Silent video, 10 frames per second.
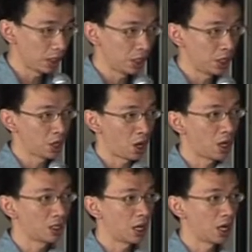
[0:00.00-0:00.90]
in
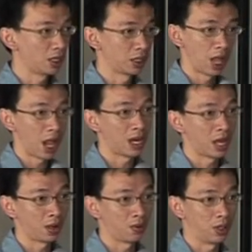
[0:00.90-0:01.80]
Sharjah is Thai
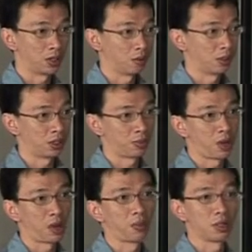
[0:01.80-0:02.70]
language, which is
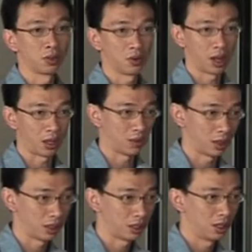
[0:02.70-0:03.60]
my personal
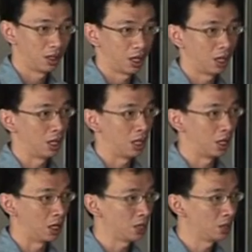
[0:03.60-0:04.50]
language, and then
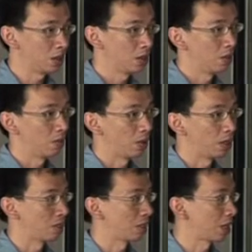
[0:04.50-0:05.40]
English,
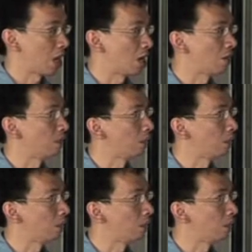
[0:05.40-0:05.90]
which is kind of